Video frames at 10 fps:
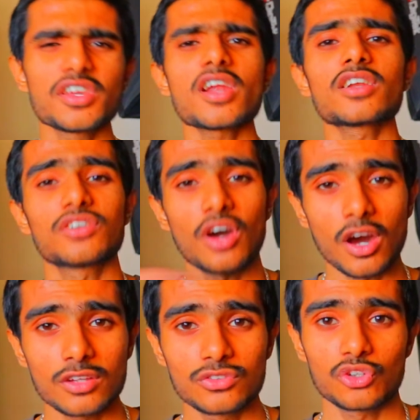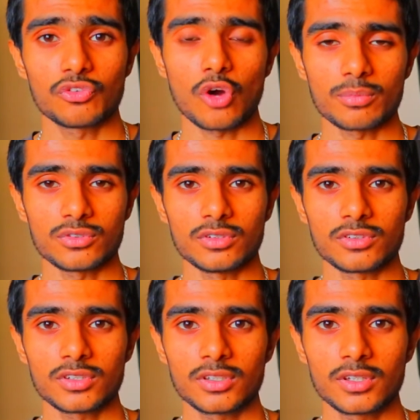There are tons of
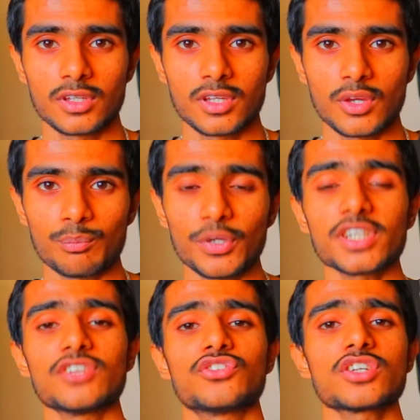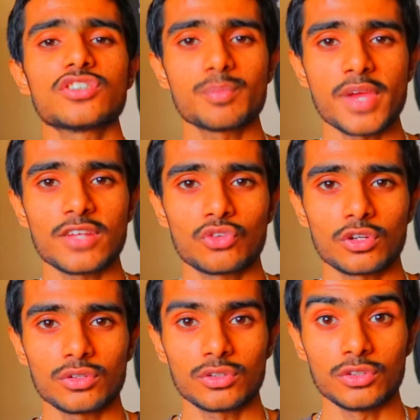options, but it just depends
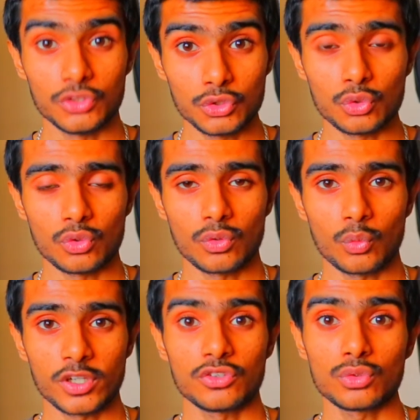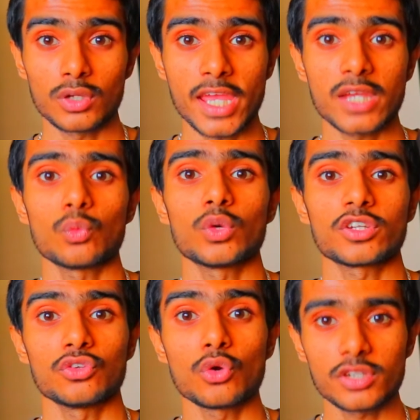on you, what you like,
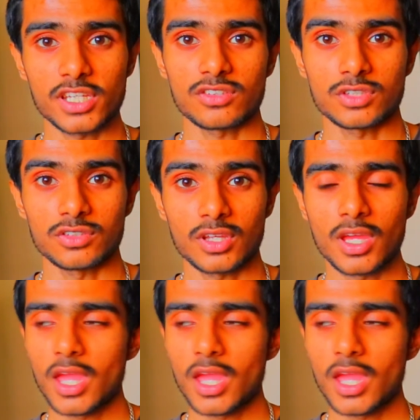what your taste is.